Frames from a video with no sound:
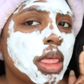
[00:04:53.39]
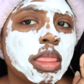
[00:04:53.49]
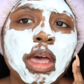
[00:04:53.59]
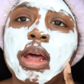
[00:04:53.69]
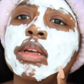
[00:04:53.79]

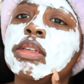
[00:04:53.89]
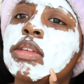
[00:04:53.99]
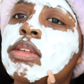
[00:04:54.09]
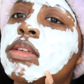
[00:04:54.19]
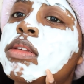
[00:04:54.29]
That is
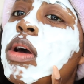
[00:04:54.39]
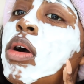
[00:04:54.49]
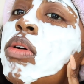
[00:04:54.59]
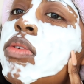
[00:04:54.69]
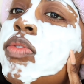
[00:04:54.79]

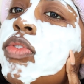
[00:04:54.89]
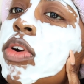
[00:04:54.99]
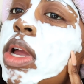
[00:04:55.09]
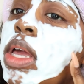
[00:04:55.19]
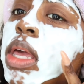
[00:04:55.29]
so
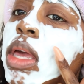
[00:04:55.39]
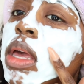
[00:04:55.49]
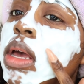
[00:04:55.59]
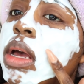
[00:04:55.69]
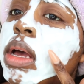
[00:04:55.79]
freaky.